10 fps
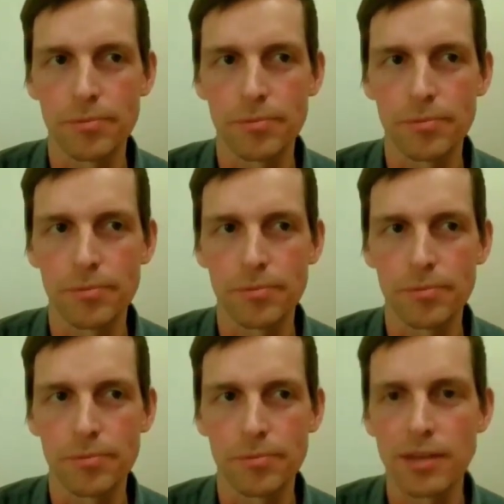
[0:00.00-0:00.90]
Dustin
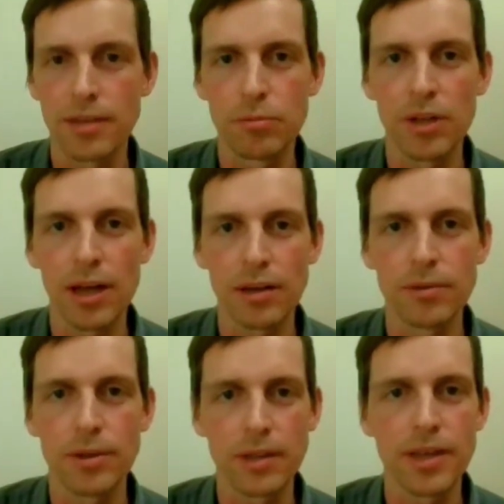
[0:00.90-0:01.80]
Tran and David Bly
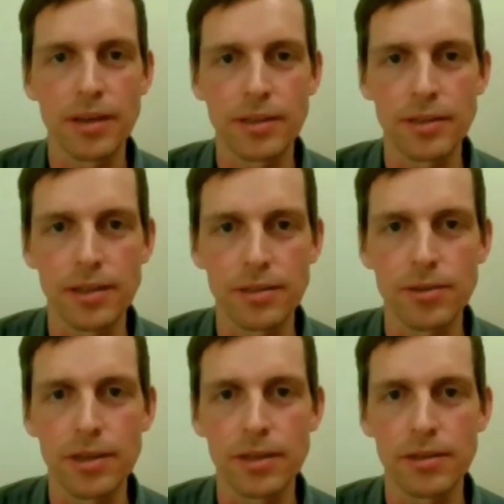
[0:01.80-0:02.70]
doing exactly this,
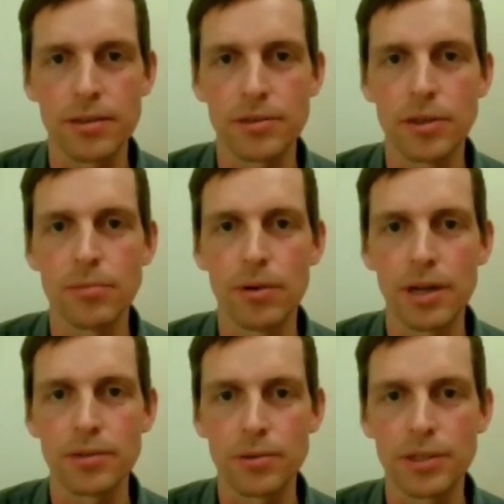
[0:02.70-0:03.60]
looking at
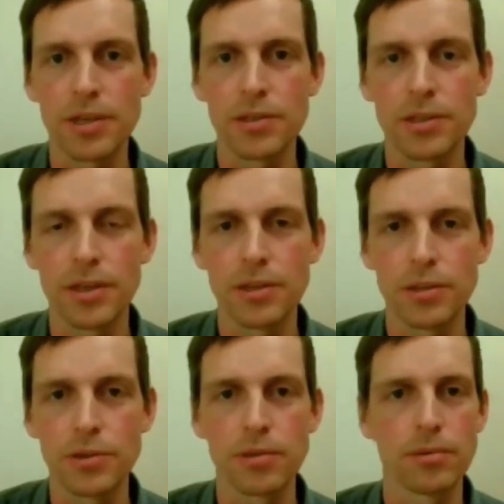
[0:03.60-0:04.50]
genome-wide association
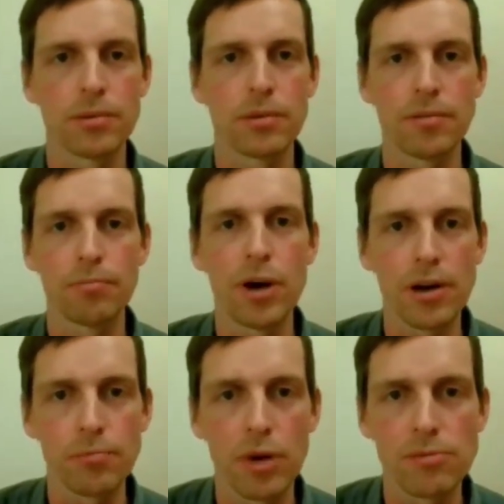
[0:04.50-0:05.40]
studies using kind of
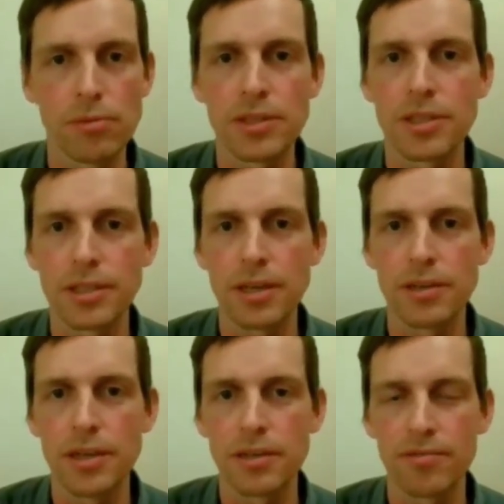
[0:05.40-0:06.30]
modern probabilistic techniques